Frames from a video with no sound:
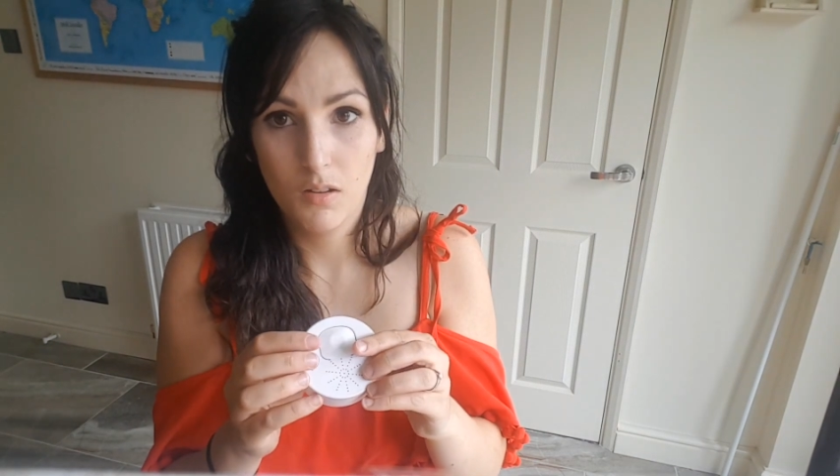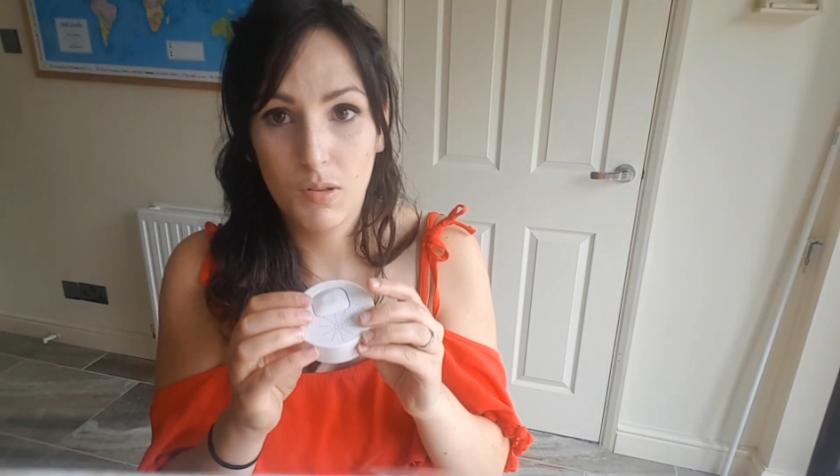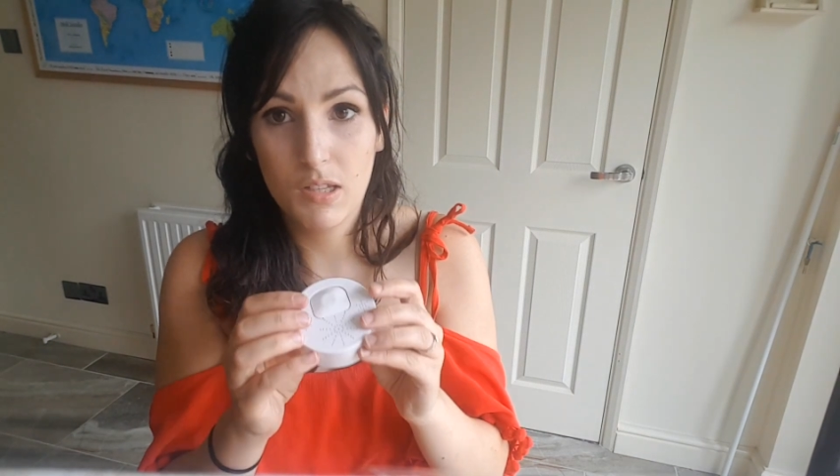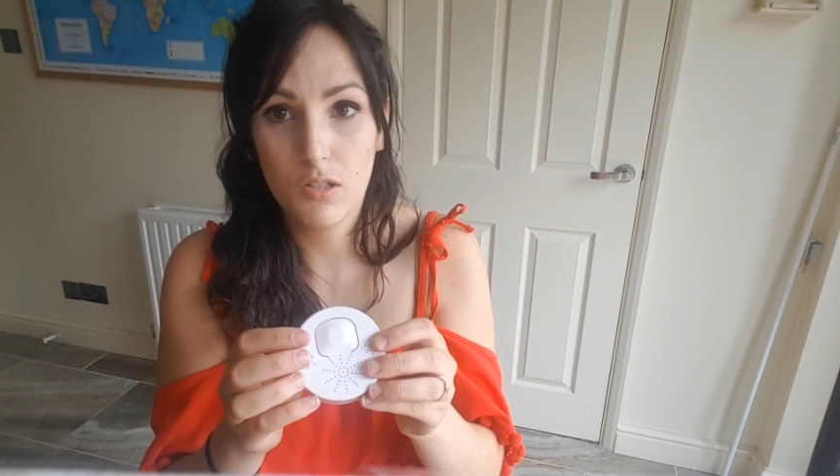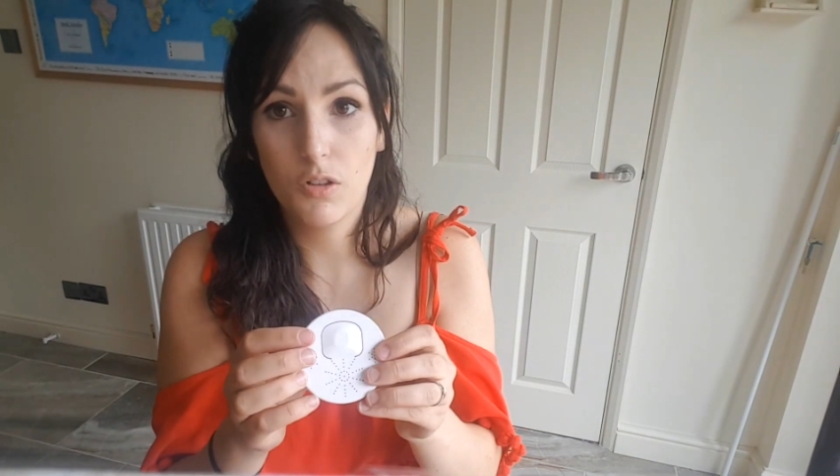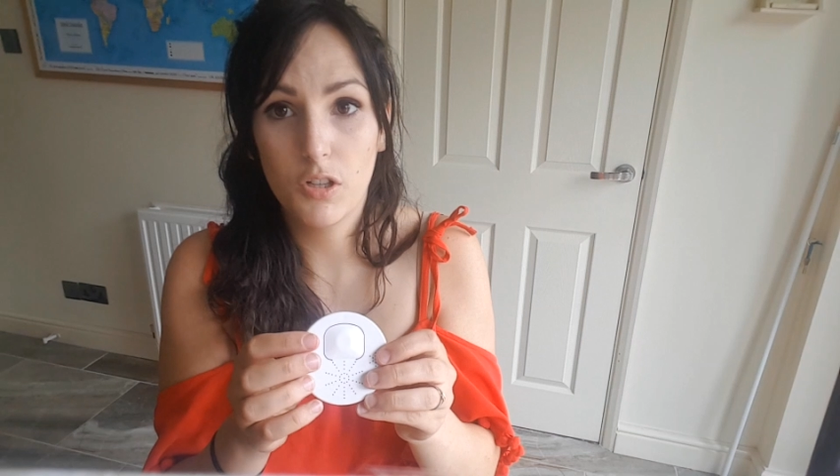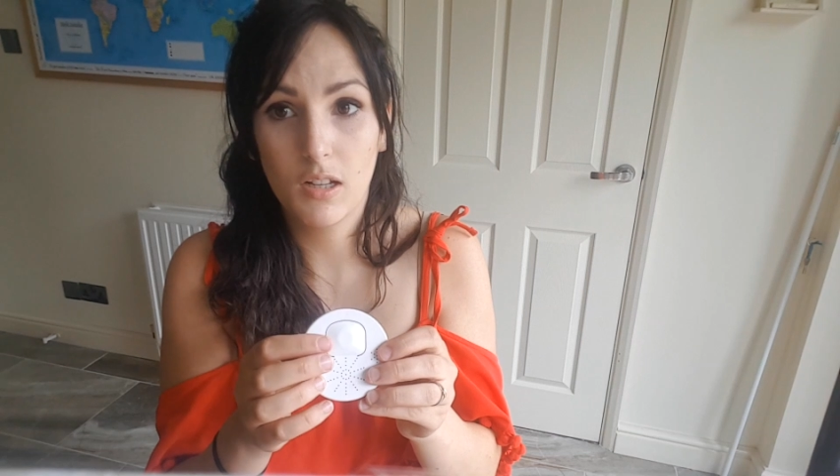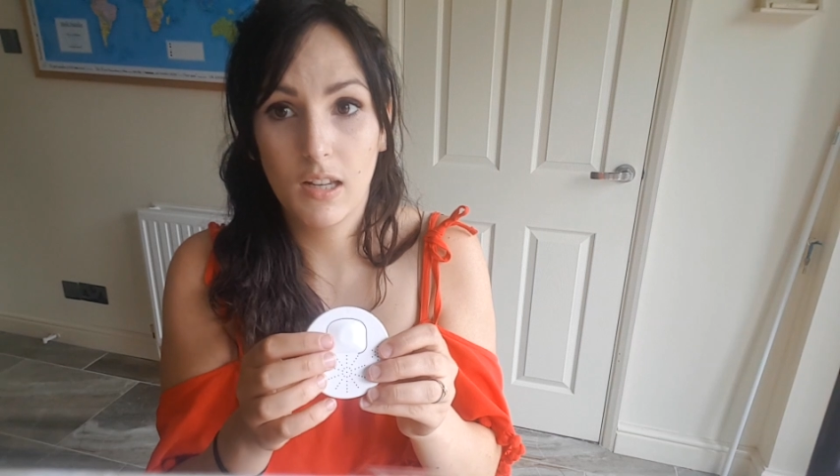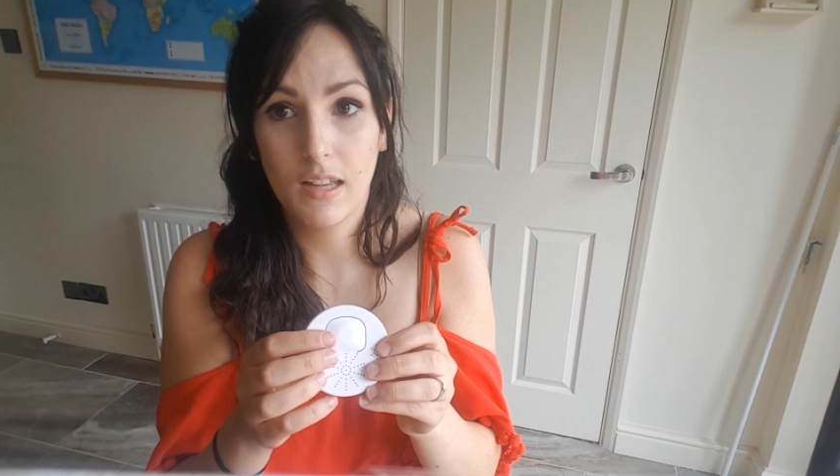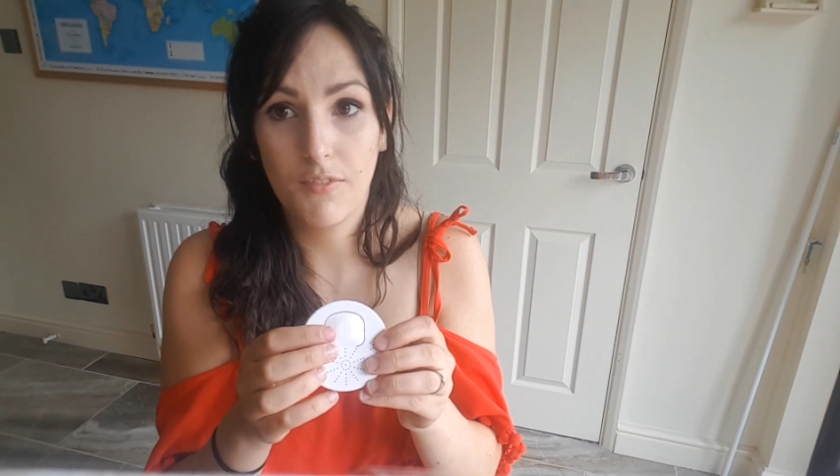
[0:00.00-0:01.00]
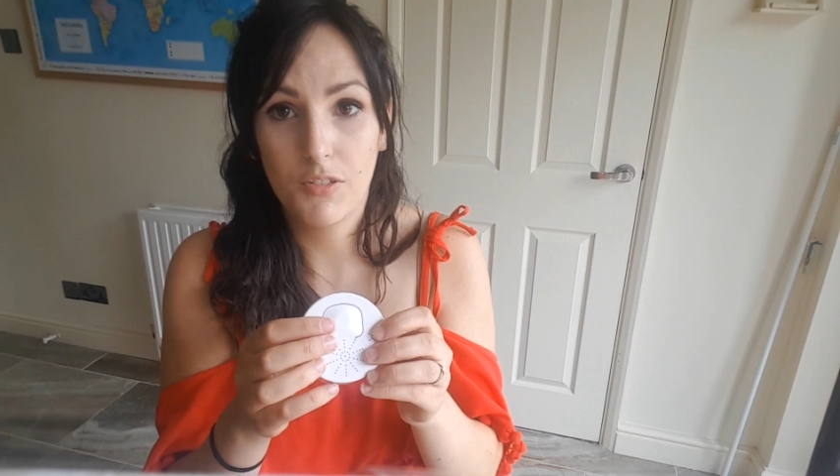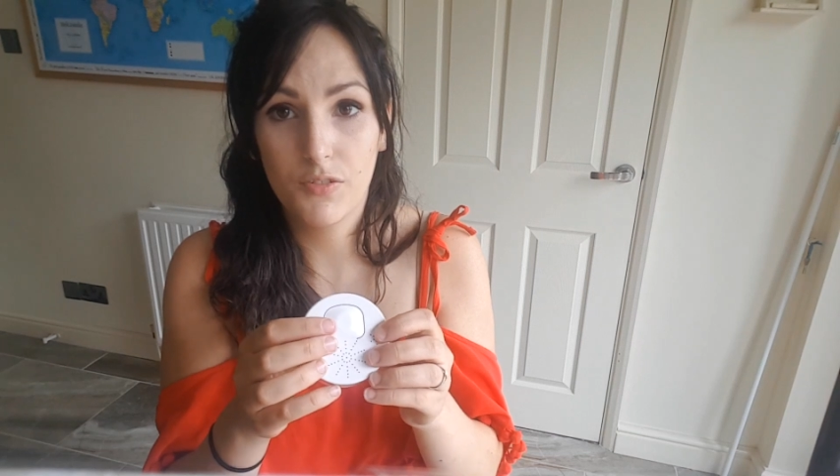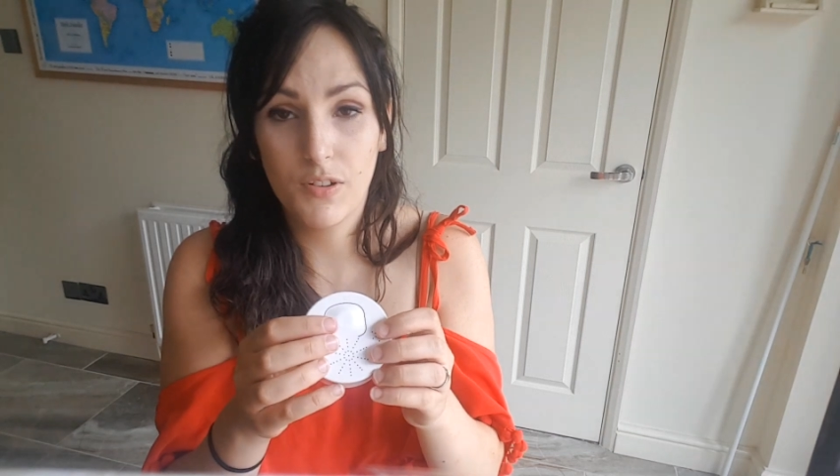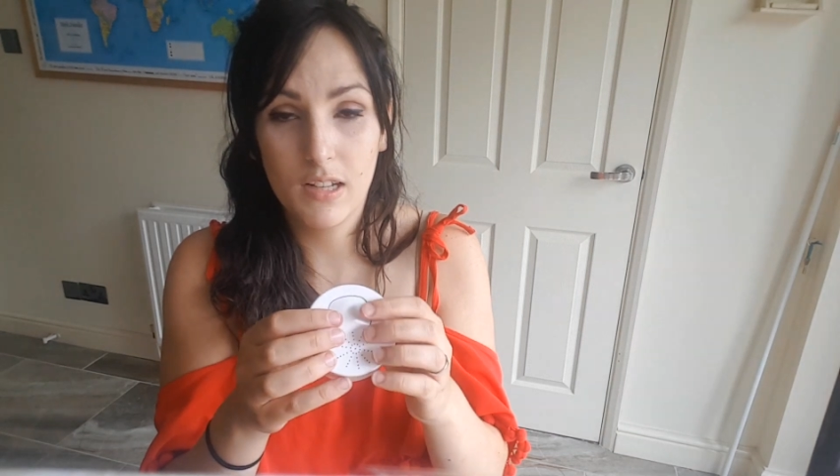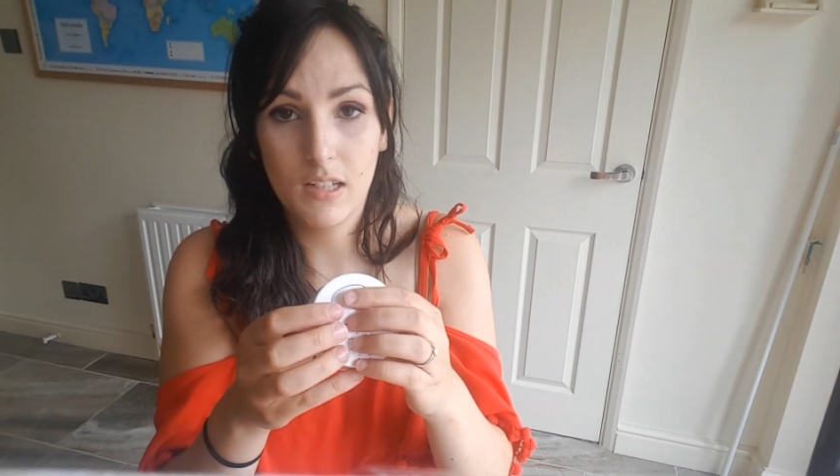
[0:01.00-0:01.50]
Once it's on, you click it for 3